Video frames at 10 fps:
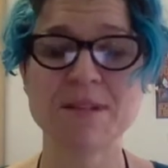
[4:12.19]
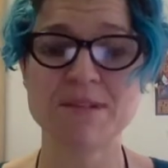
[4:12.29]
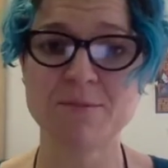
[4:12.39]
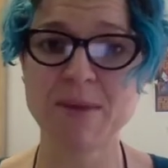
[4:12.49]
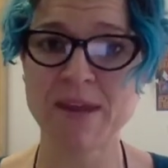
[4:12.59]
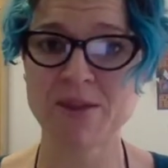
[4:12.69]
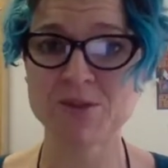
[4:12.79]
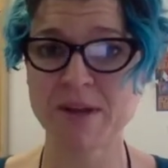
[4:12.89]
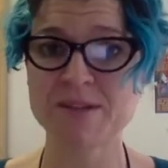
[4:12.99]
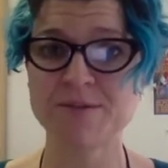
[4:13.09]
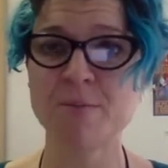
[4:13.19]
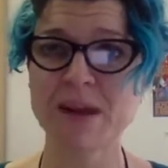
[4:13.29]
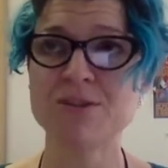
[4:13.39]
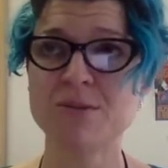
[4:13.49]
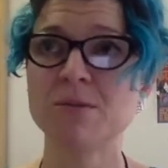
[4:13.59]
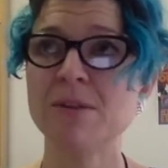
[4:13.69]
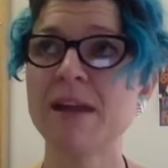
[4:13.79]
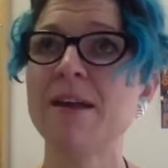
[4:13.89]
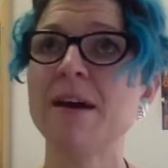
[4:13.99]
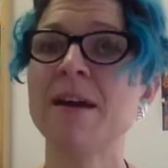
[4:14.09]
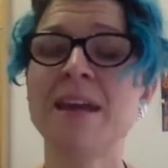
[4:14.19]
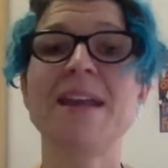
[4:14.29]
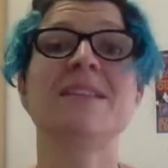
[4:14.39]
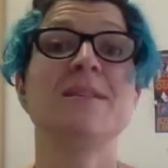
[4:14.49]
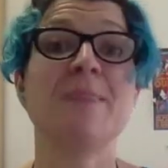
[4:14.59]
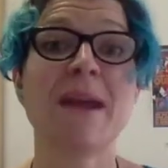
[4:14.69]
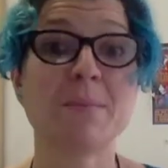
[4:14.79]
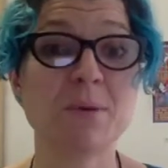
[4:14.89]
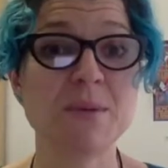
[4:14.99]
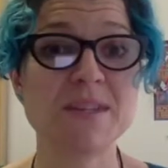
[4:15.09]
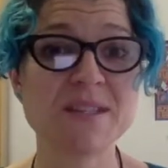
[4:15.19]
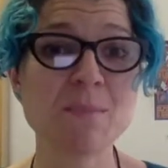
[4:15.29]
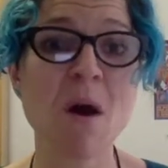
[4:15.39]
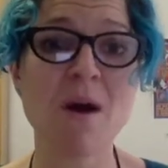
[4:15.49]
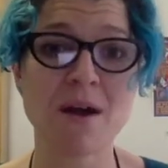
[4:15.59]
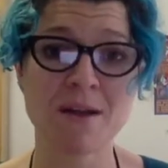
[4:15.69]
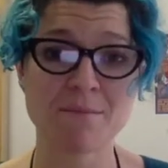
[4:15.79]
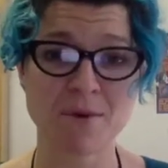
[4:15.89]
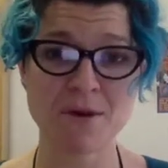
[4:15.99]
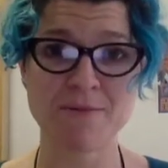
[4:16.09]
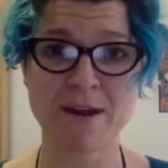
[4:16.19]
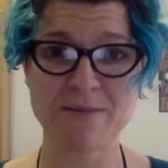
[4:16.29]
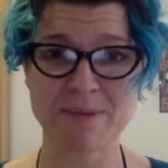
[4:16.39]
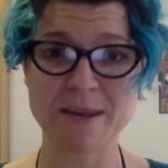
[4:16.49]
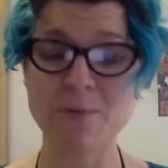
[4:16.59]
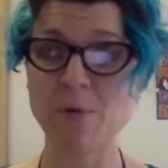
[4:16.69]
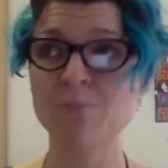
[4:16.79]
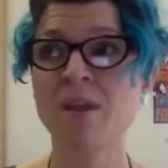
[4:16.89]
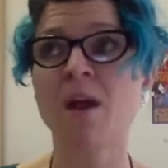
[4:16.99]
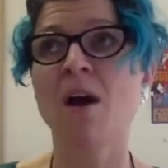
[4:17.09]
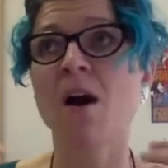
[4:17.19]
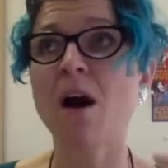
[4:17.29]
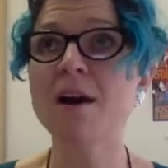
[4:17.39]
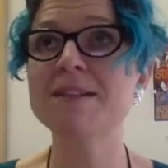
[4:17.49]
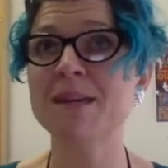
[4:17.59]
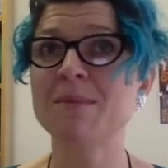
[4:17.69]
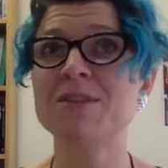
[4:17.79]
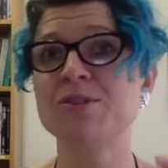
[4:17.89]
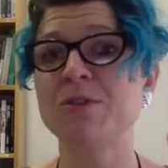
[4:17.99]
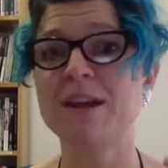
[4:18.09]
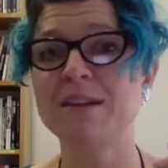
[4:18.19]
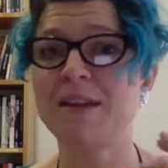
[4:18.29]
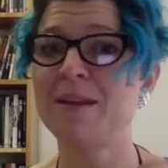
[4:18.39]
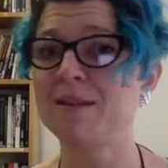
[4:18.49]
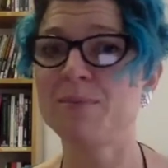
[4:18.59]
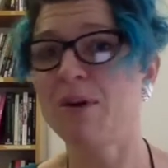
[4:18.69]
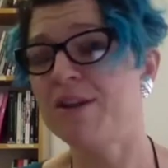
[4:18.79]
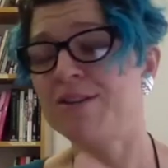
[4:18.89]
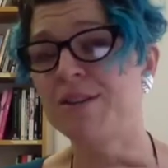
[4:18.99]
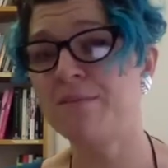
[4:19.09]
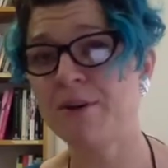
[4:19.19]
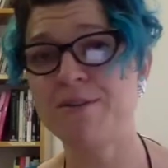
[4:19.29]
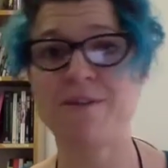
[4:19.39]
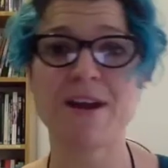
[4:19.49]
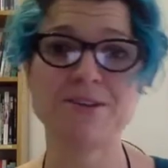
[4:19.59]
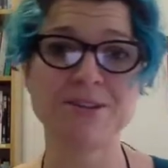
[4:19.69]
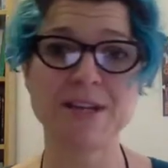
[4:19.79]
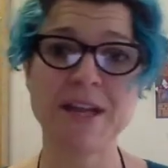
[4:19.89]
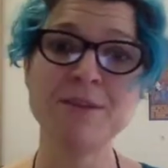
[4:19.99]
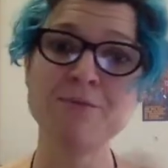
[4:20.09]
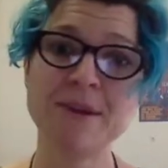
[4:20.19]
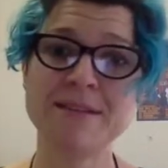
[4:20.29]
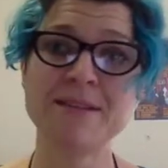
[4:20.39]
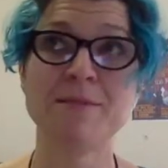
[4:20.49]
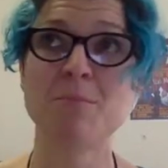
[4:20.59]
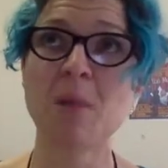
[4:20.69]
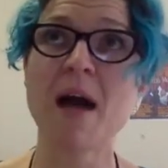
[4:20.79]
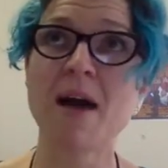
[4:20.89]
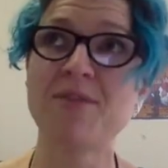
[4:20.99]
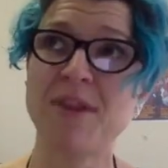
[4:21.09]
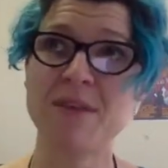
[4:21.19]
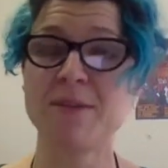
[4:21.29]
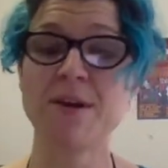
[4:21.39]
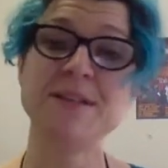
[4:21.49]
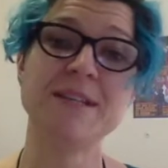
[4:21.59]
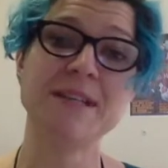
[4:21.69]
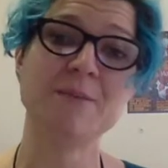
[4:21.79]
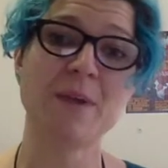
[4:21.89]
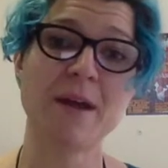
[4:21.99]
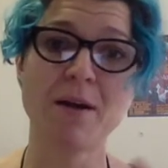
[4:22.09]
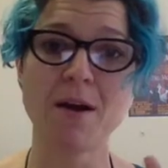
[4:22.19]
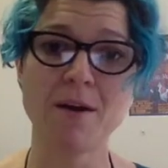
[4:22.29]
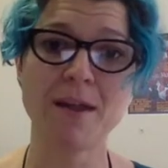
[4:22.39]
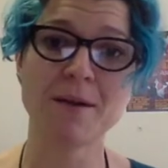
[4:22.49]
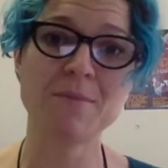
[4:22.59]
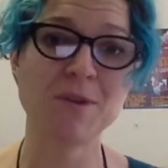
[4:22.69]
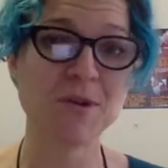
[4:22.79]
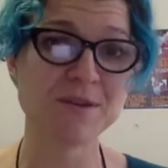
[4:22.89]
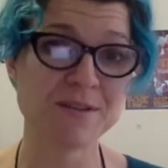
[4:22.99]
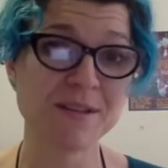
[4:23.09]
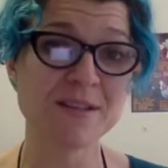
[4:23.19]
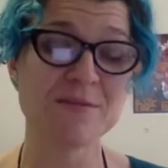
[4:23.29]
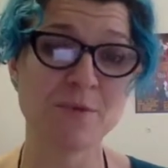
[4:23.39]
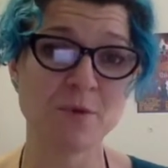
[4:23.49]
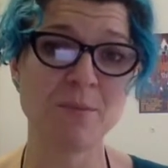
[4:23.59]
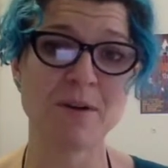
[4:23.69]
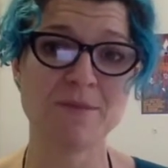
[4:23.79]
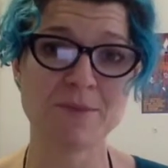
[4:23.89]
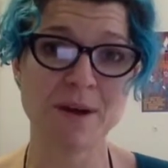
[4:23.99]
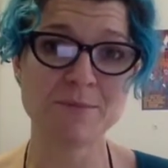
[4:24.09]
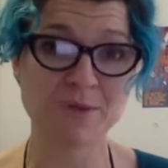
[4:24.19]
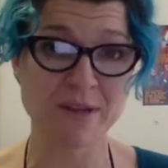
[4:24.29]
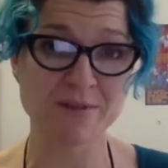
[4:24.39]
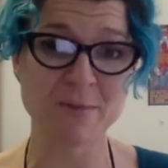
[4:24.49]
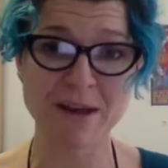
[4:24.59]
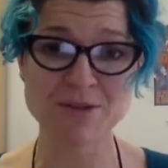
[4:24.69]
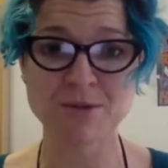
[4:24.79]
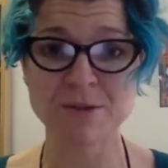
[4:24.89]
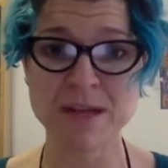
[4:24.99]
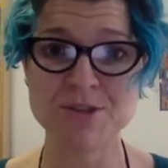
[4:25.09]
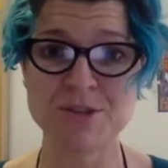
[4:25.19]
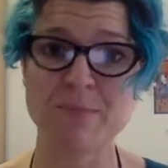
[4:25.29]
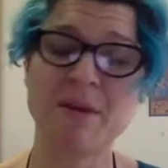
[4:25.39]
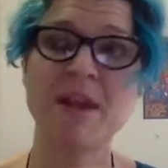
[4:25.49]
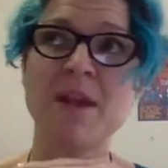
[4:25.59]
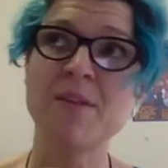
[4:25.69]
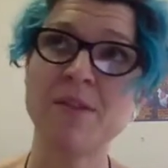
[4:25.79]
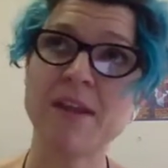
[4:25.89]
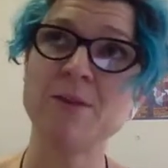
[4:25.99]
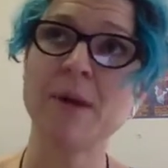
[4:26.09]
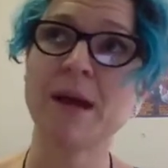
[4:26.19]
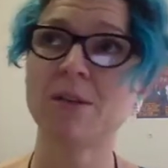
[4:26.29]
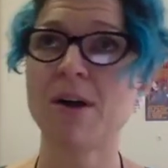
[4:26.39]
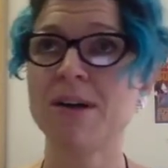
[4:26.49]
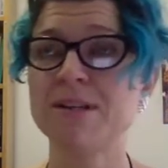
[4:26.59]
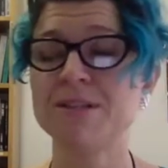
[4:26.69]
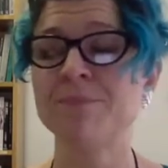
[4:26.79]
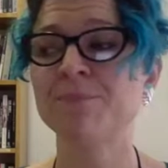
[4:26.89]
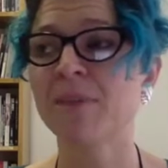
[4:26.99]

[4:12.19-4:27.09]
of being a transformational leader is to be able to inspire and motivate people. I demonstrated inspiration and motivation in a recent blah thing that I did where I used this form of transformational leadership. Then you outline it.